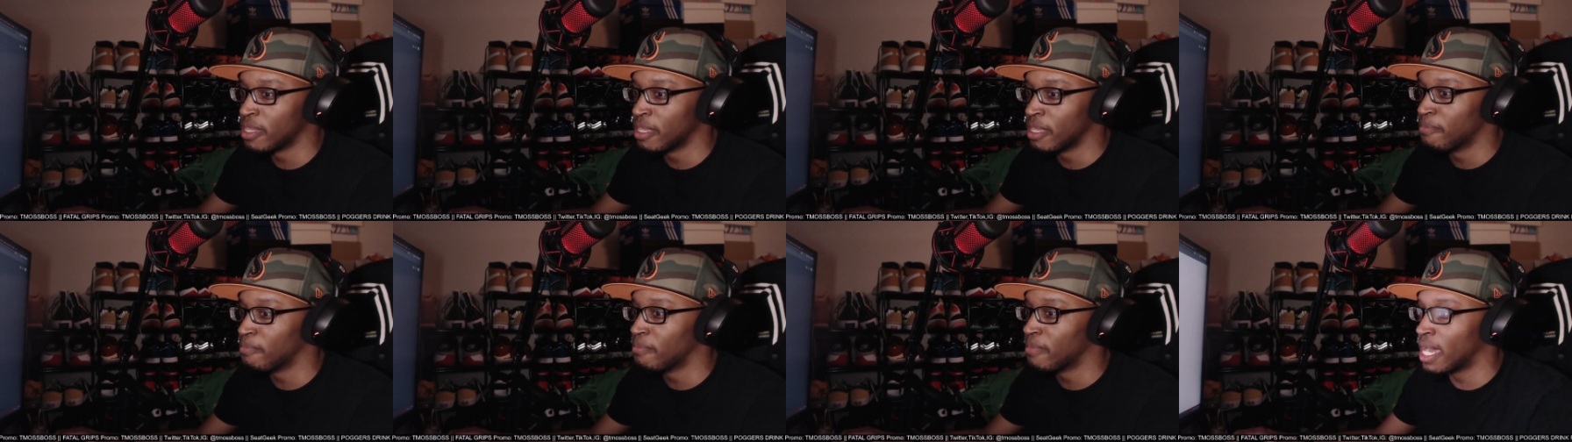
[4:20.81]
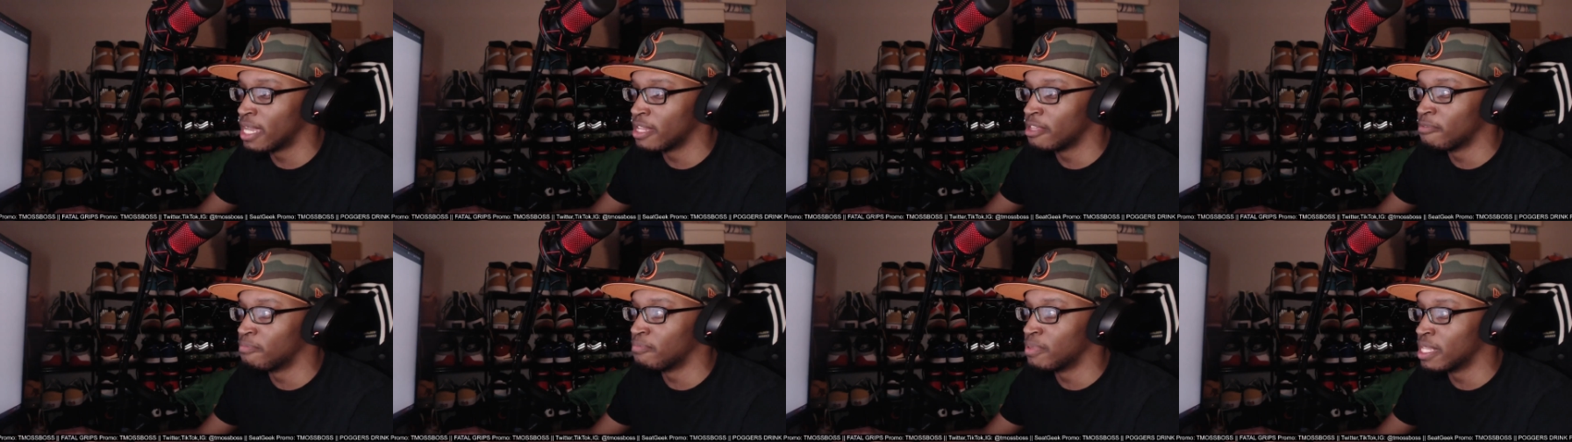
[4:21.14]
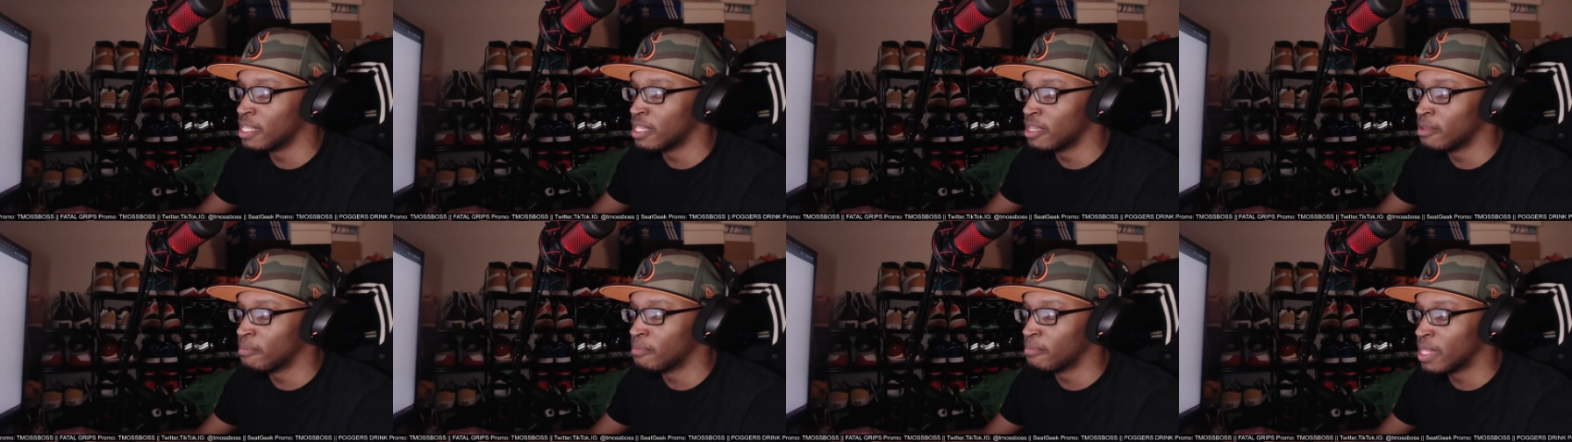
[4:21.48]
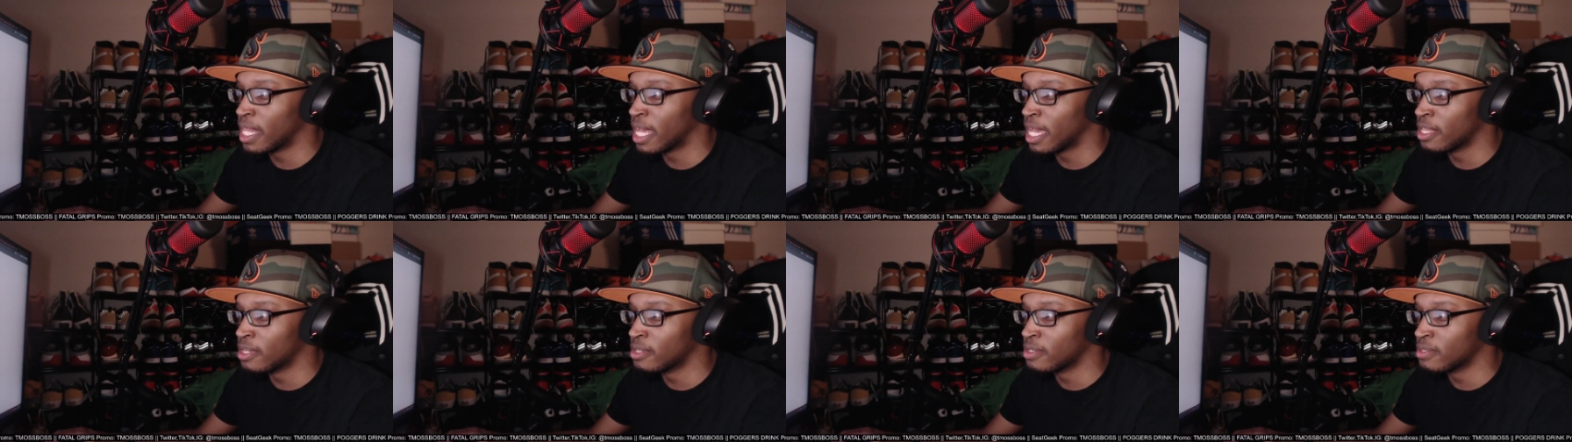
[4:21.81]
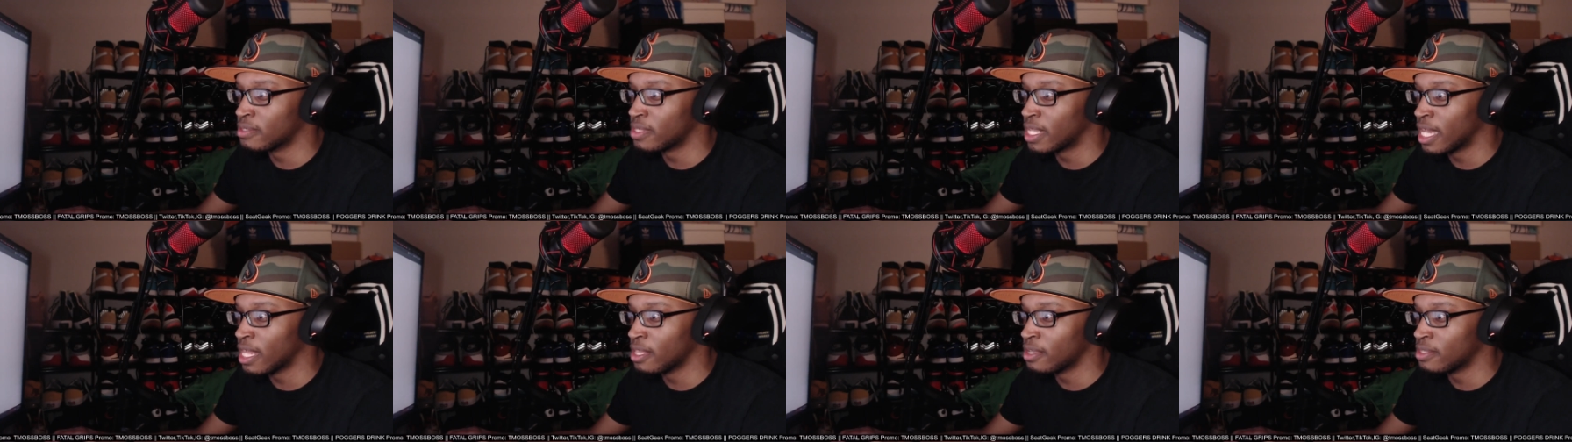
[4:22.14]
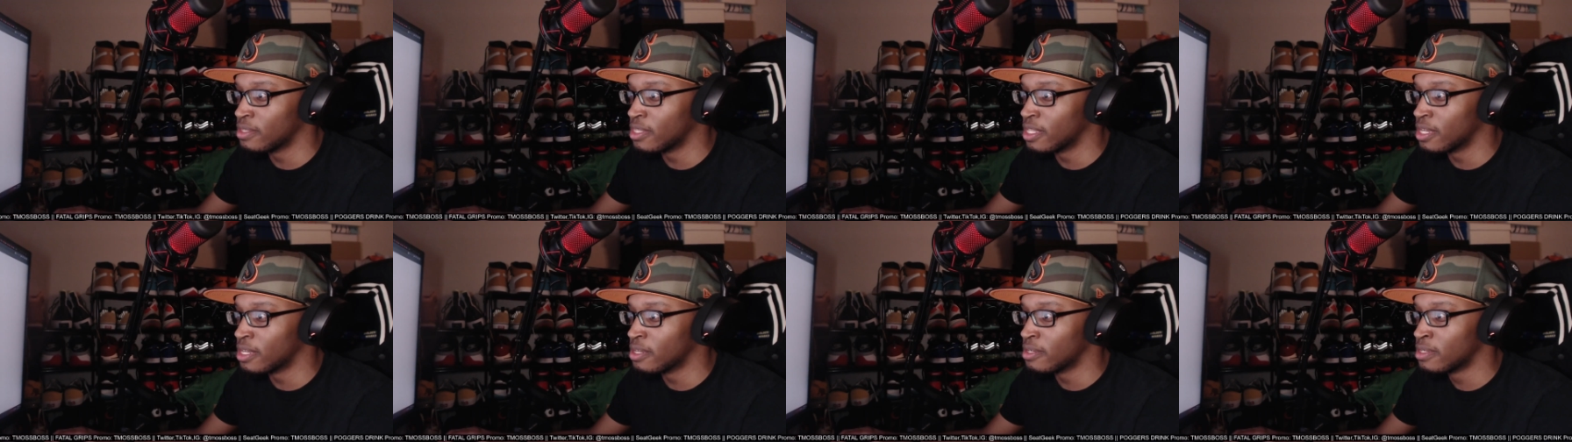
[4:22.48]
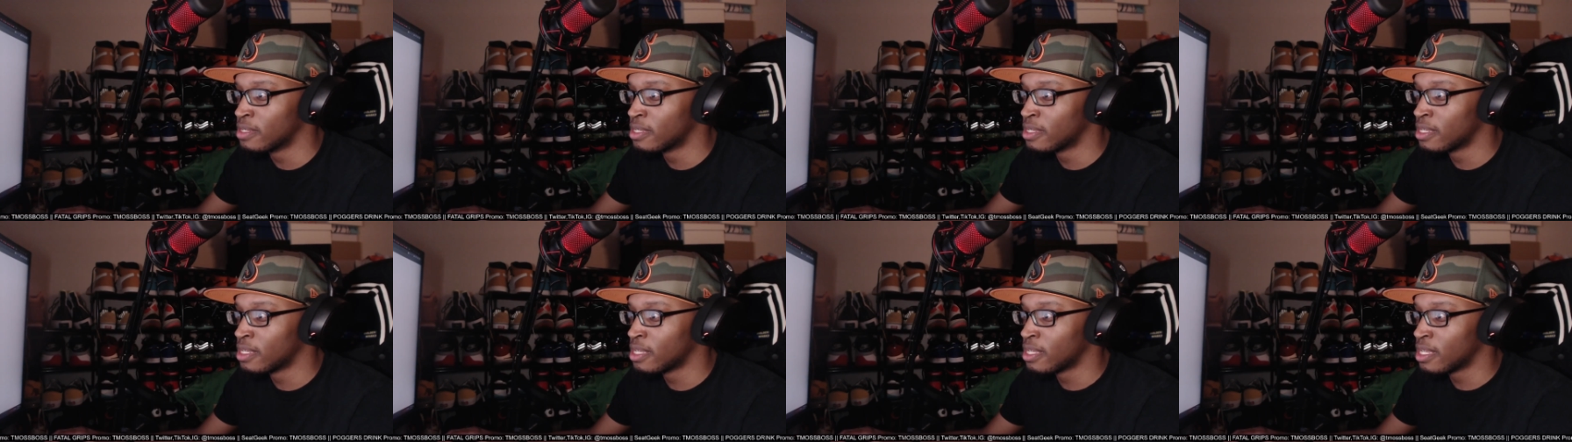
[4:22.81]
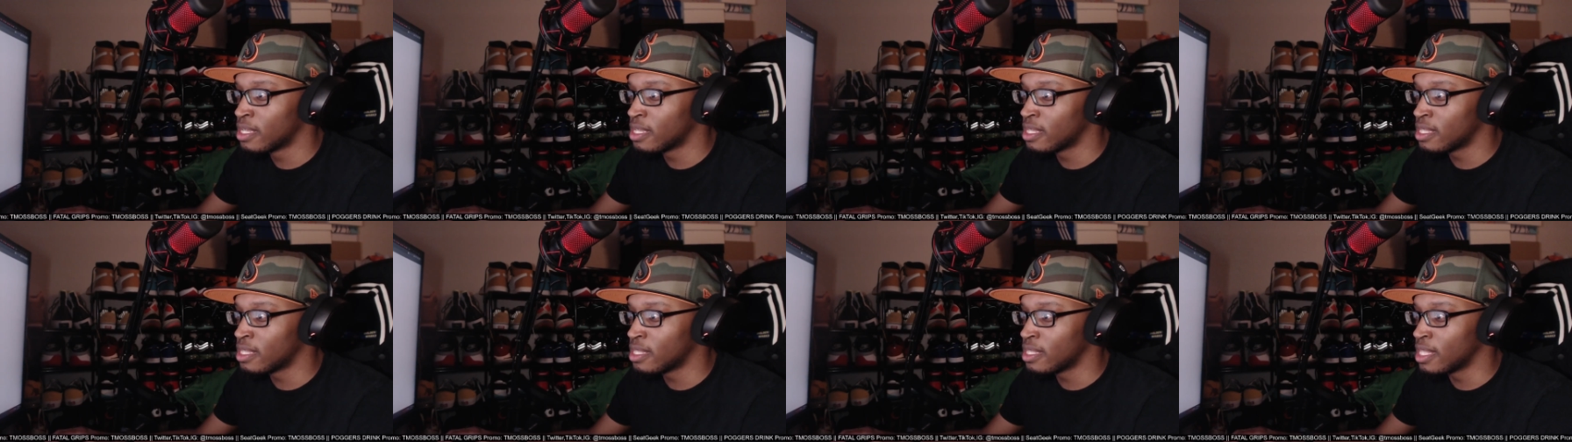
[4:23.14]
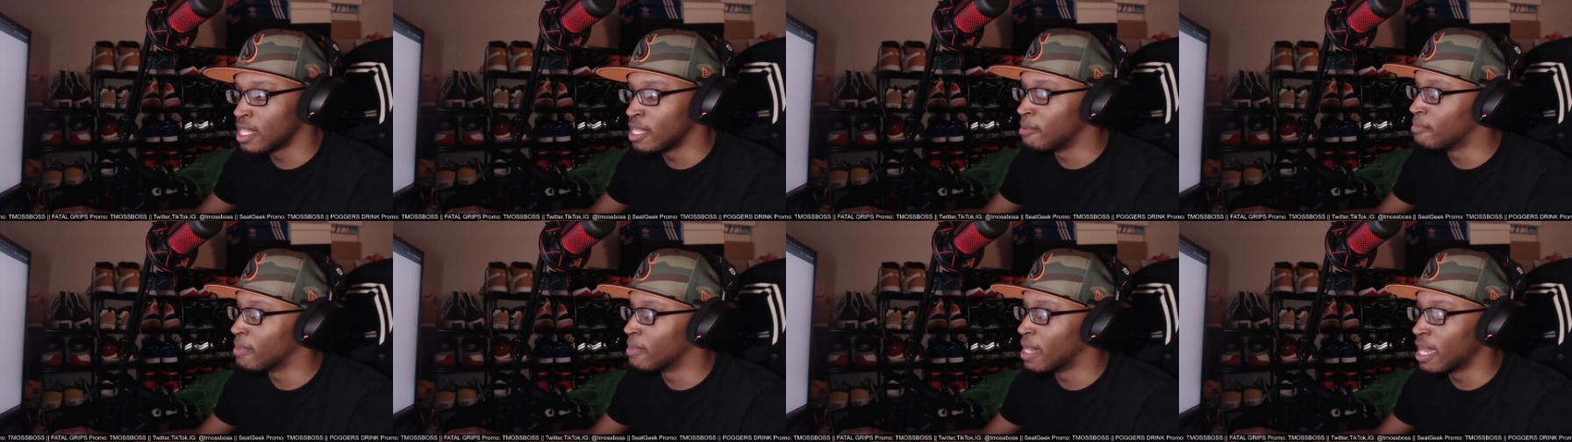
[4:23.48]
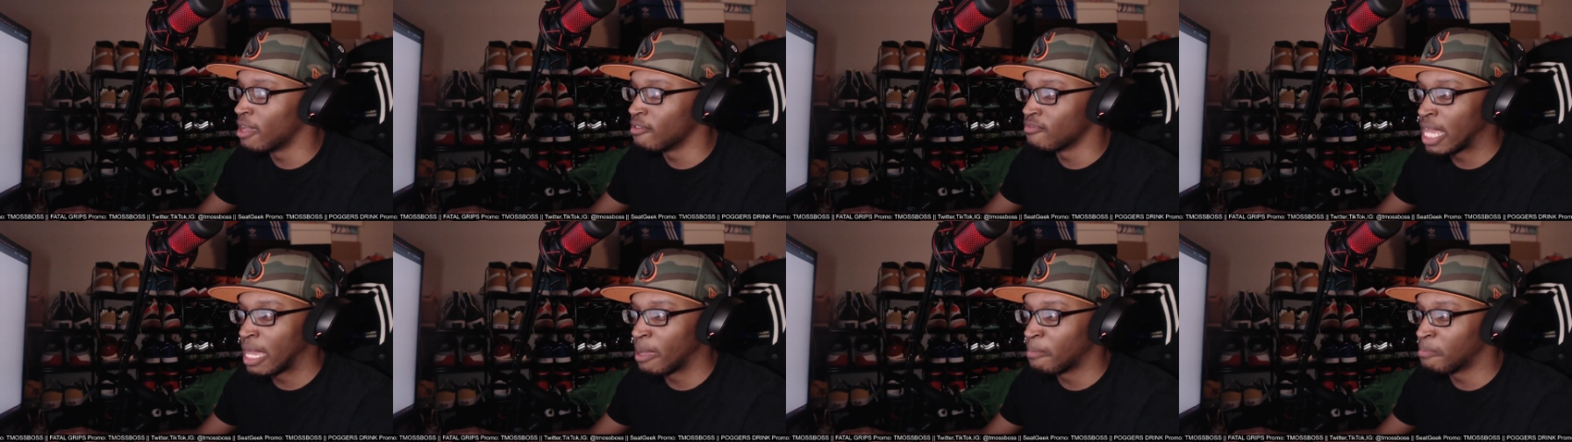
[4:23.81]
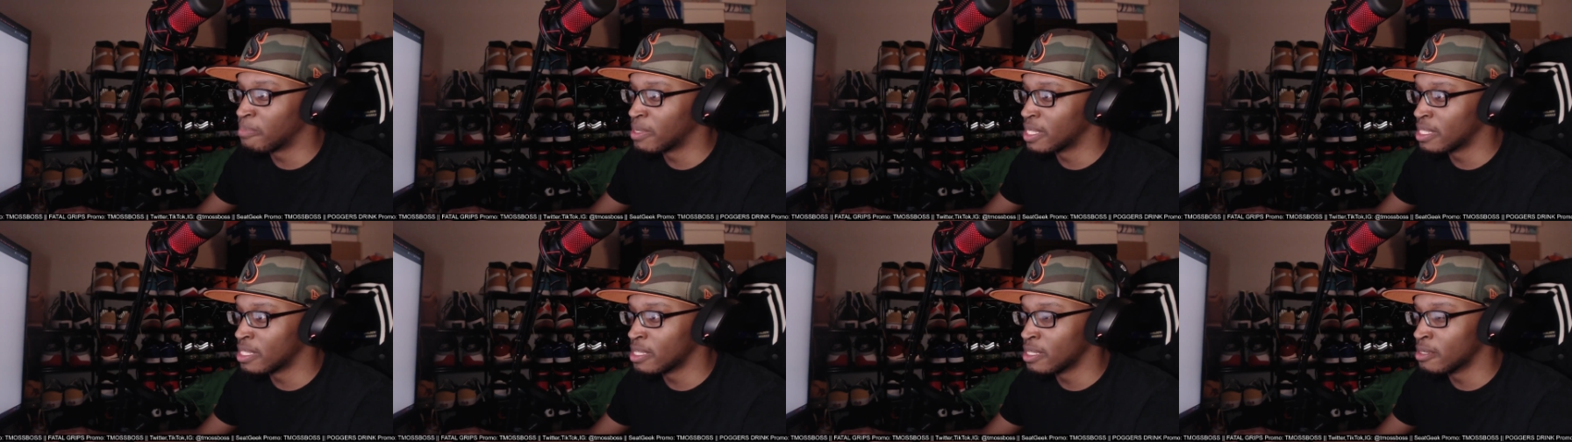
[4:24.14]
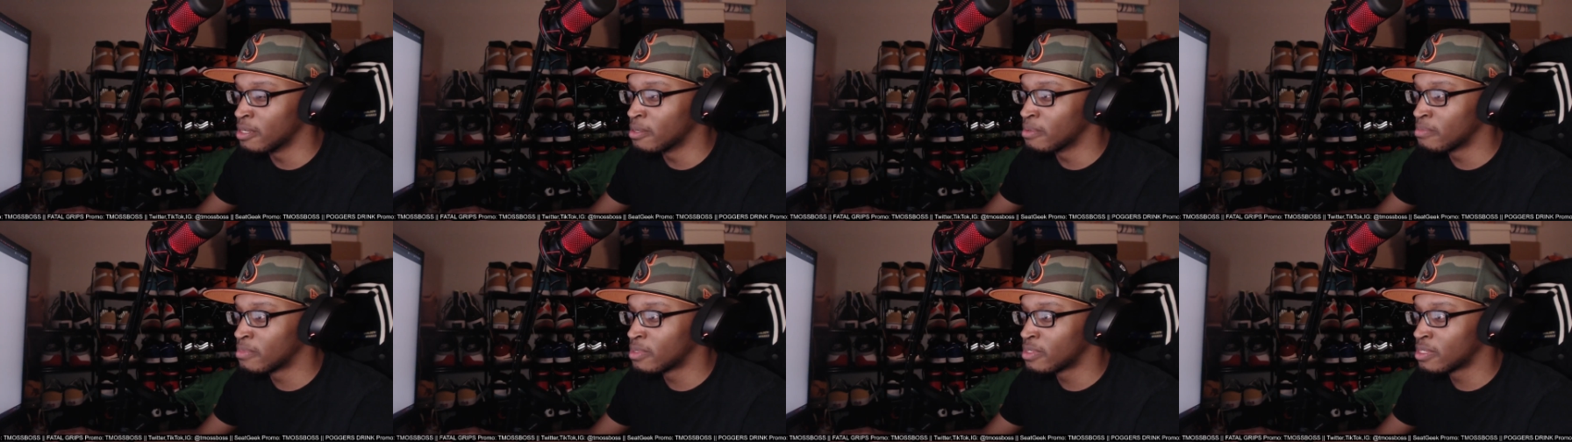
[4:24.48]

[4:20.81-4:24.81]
It might have been him, but I don't know. It might have not been him.